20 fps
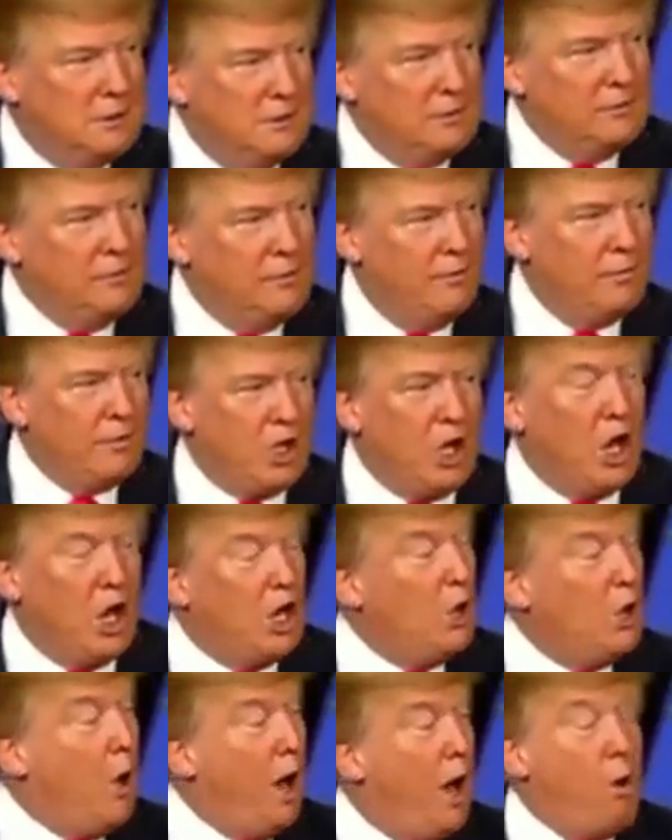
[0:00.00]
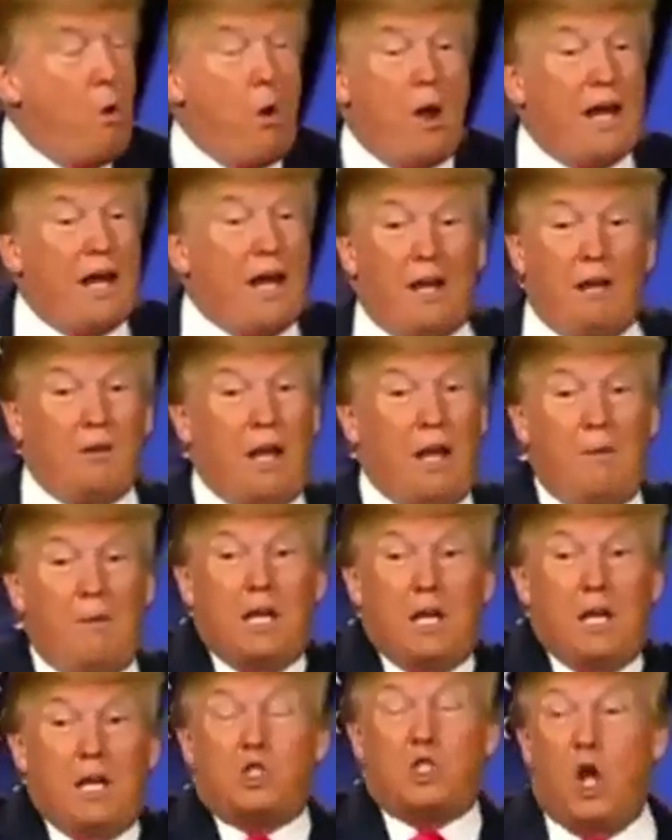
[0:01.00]
It's the only way we're gonna,
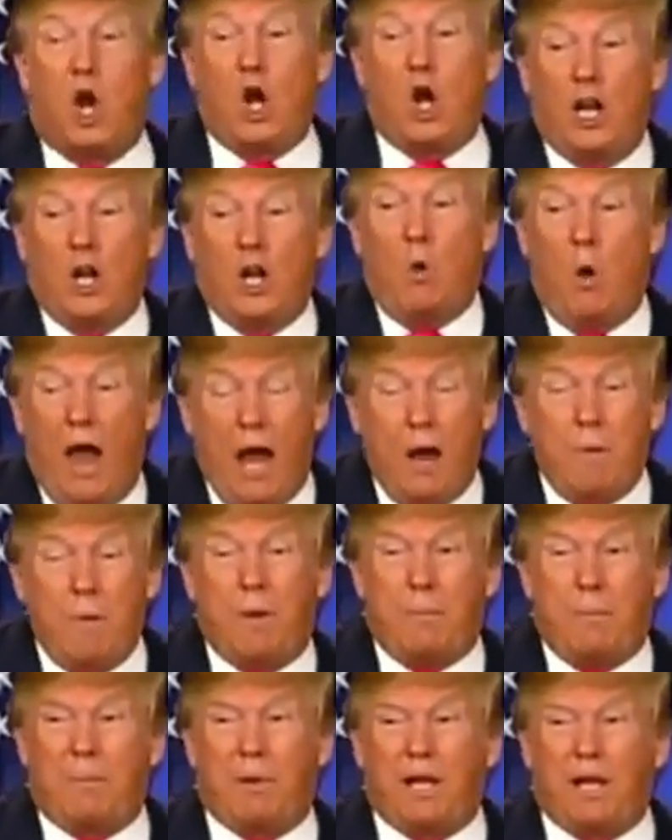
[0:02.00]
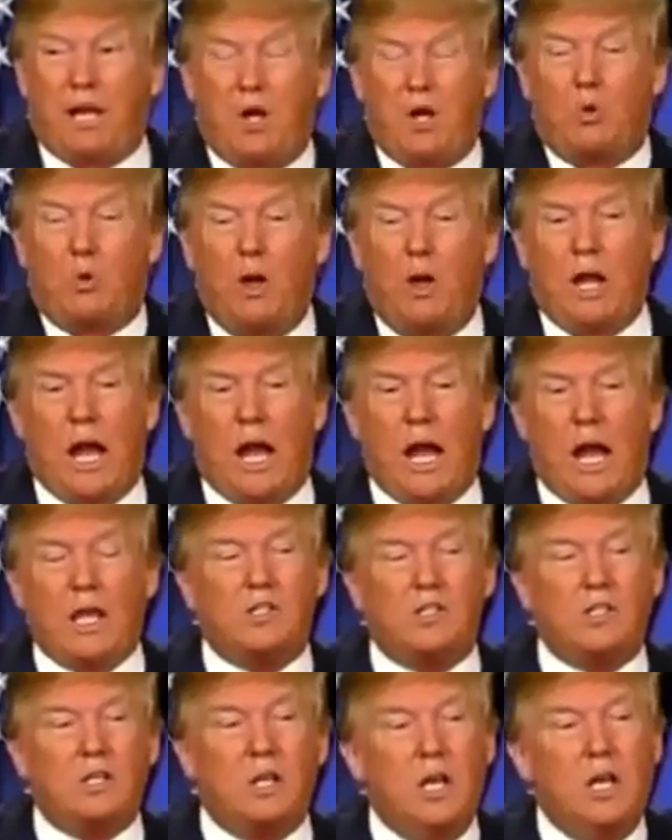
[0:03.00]
it's the only way people are gonna
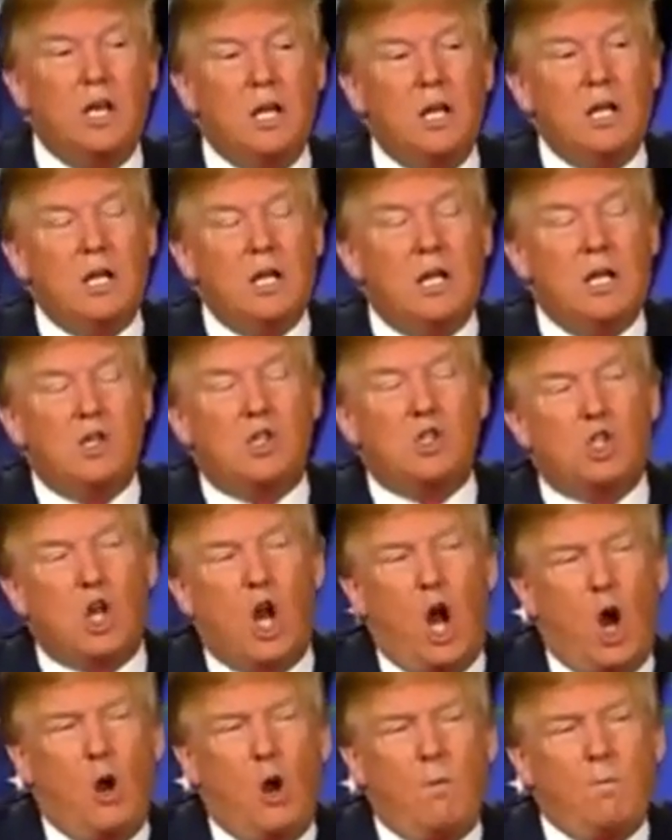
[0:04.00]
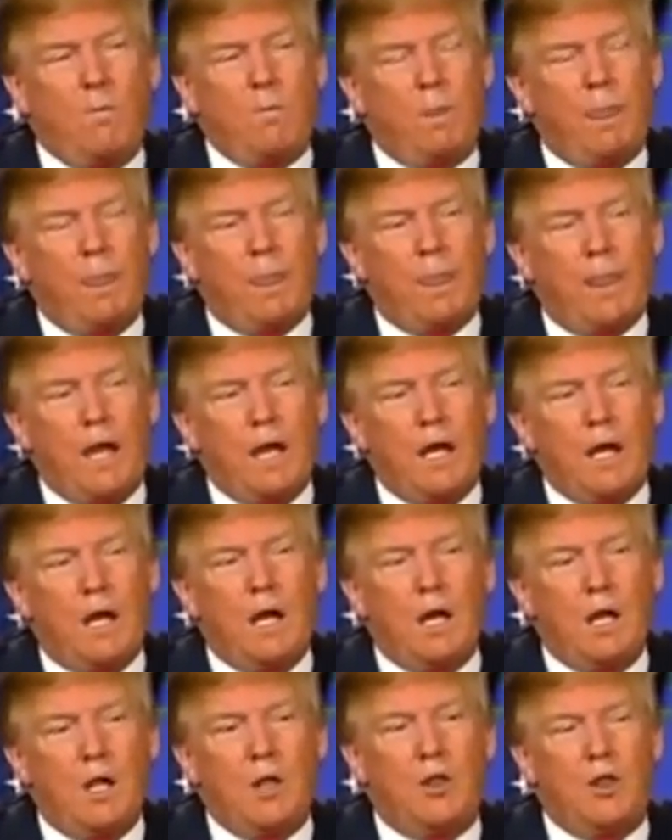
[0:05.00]
realize. So,
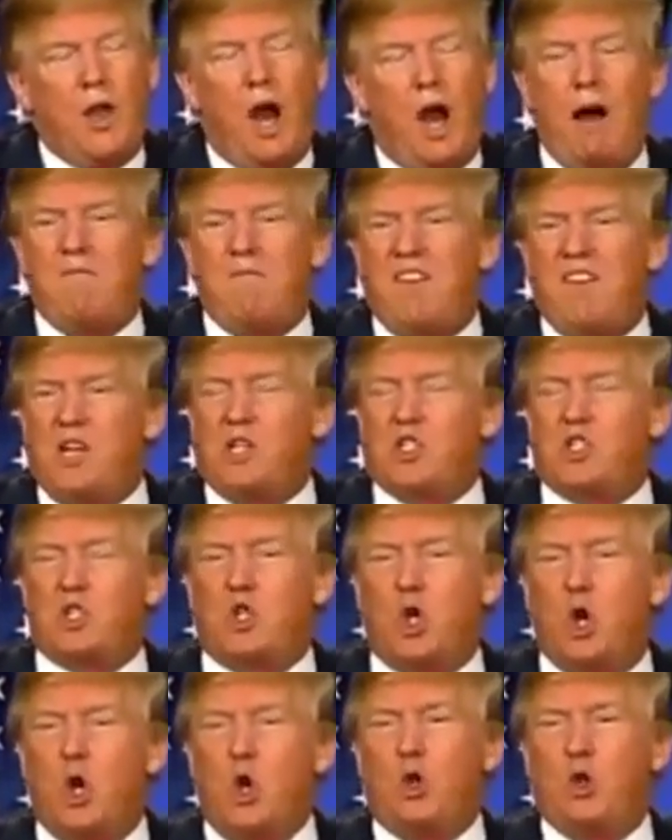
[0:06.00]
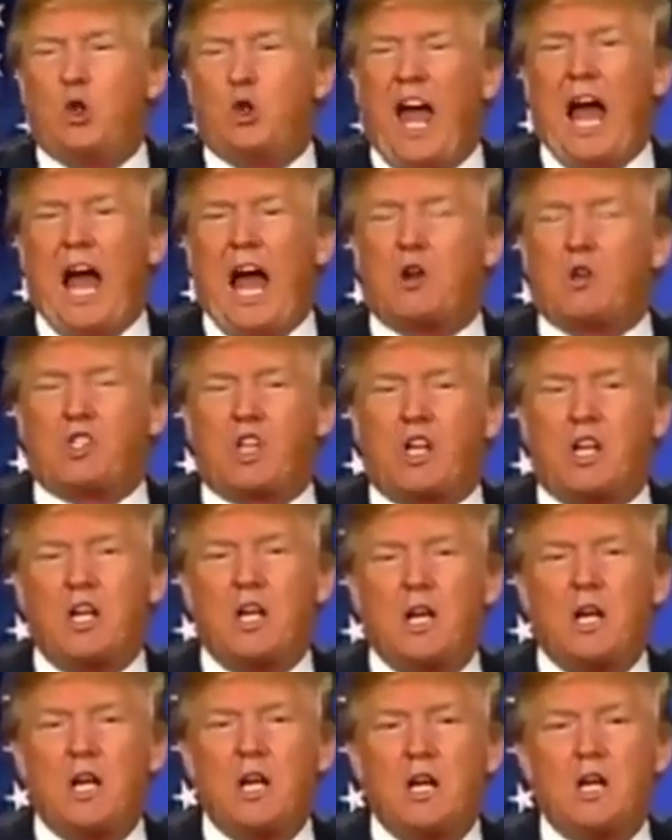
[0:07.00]
the Humvees,
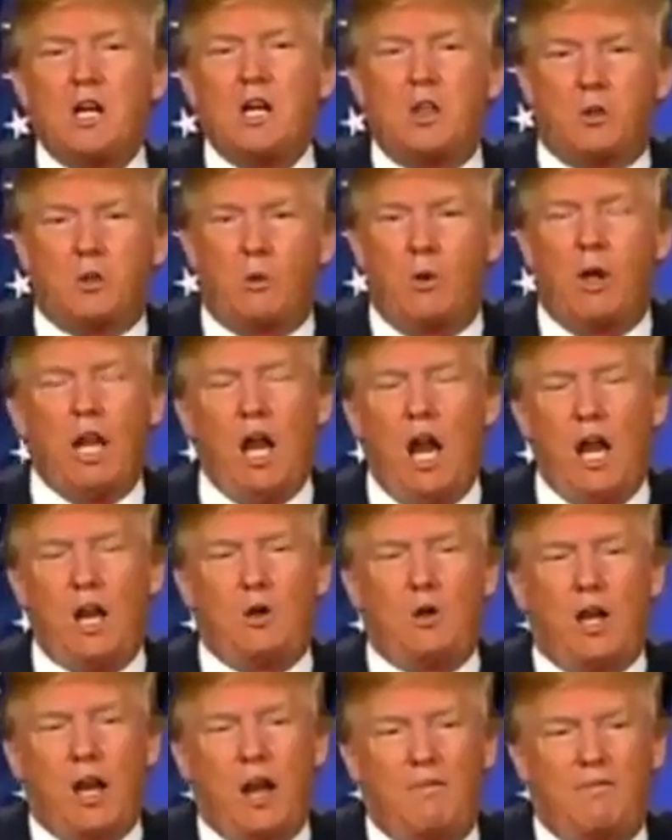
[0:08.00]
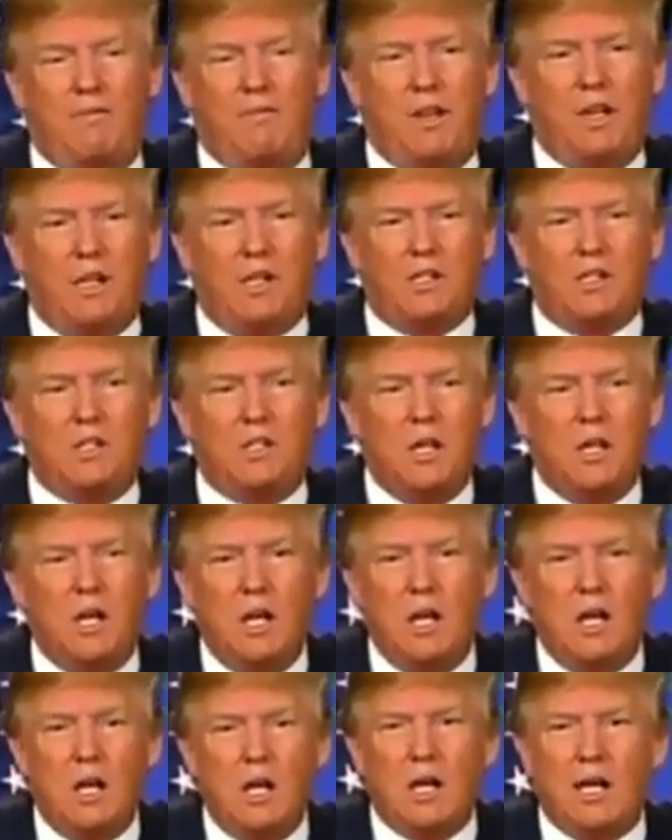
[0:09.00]
2,300 Humvees
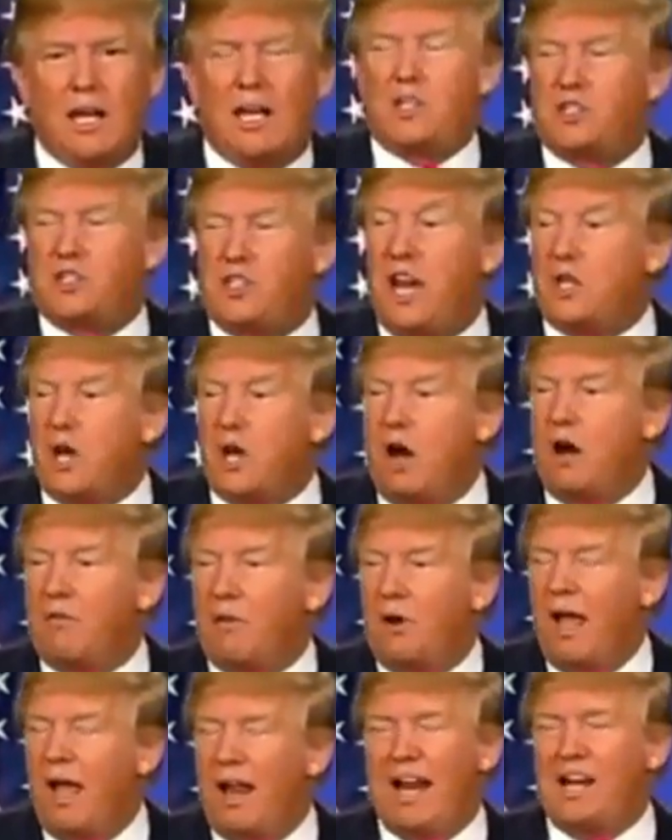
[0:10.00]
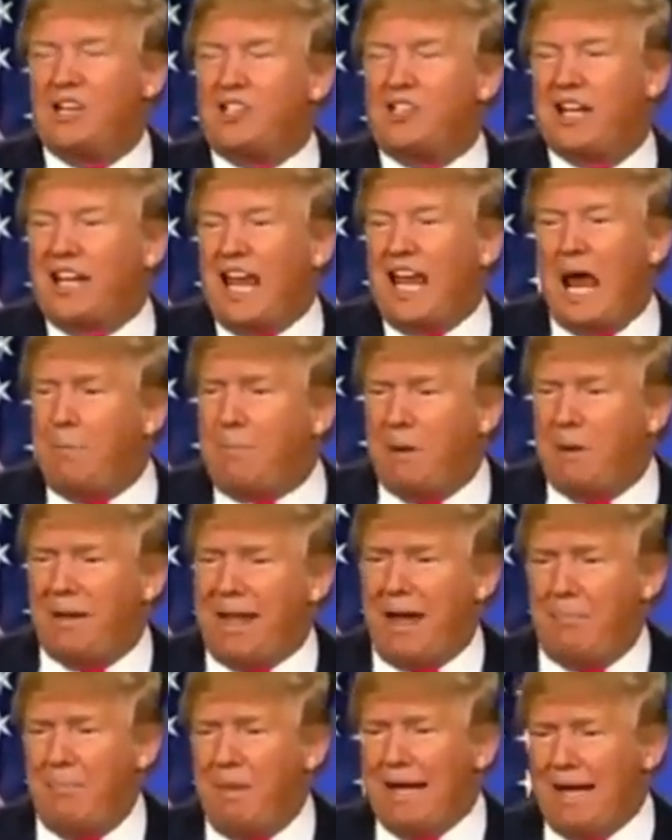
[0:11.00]
get sent over. And I said, can't be that
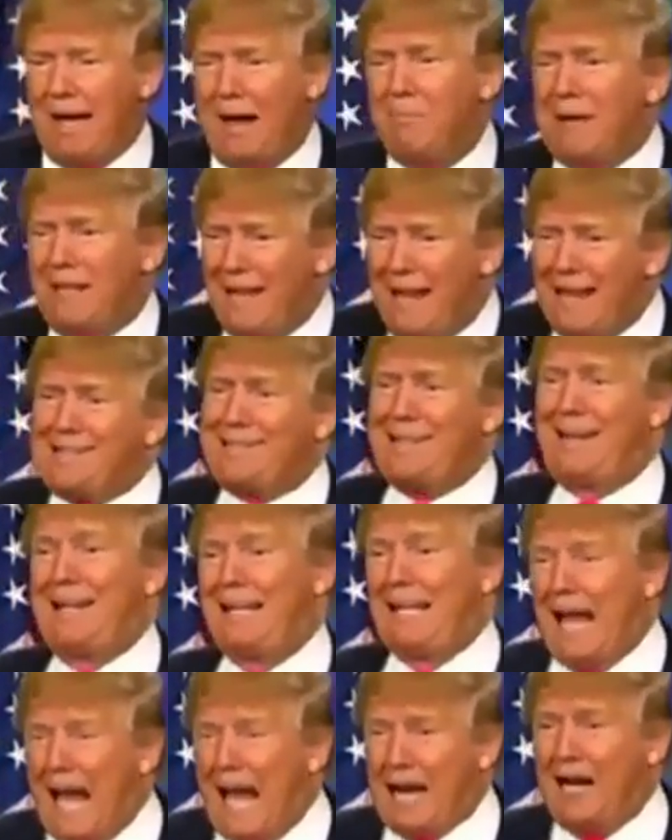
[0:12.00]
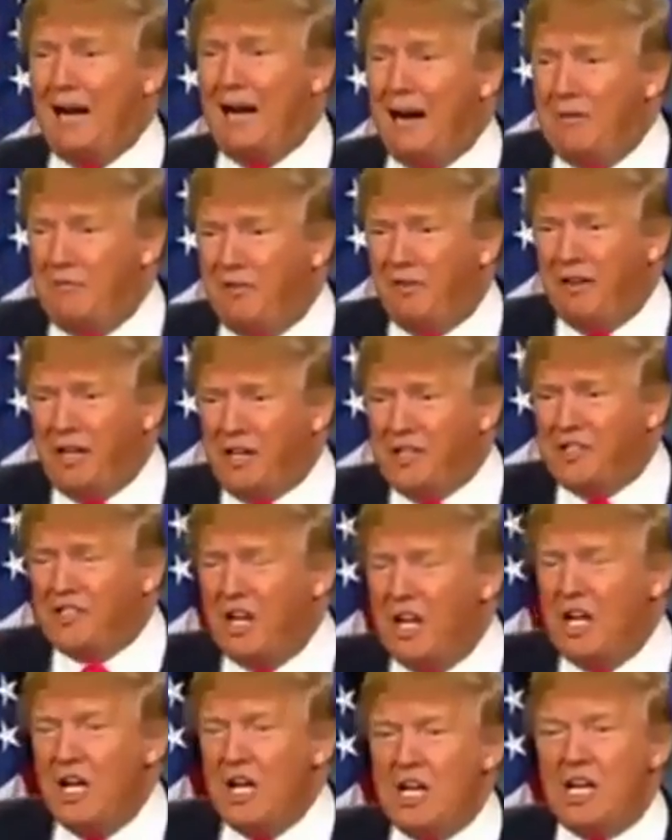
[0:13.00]
many. That's a lot of Humvees.
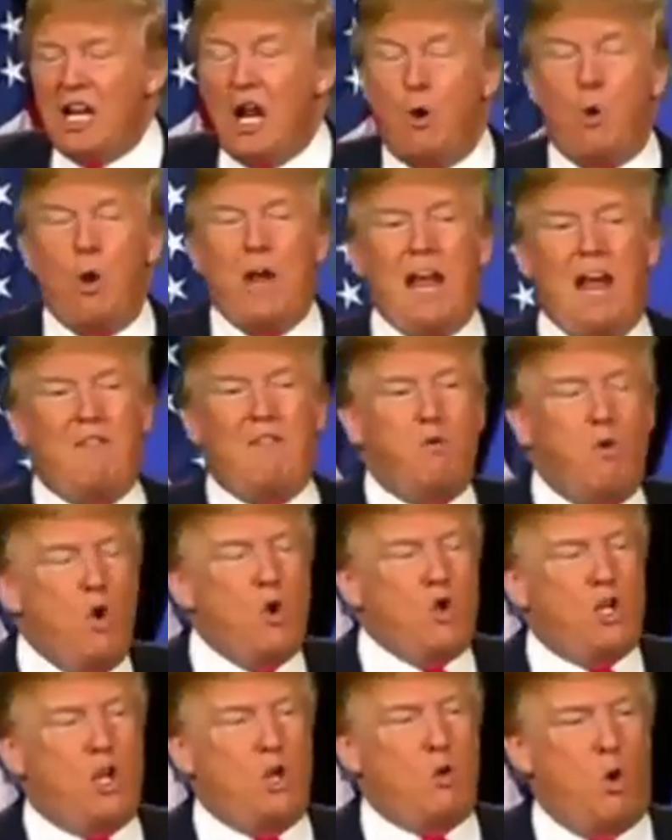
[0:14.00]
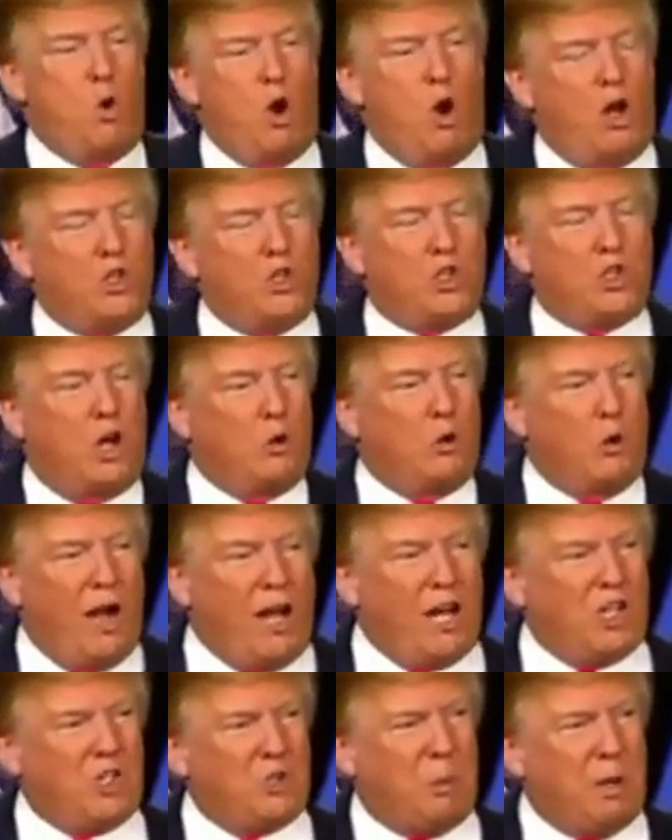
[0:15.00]
Now, we have wounded warriors, our
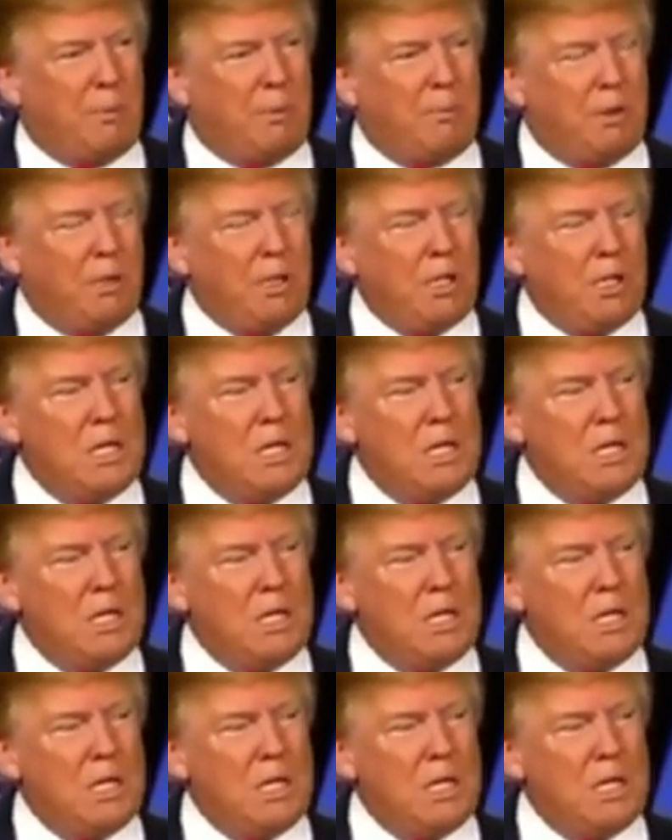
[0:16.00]
greatest people.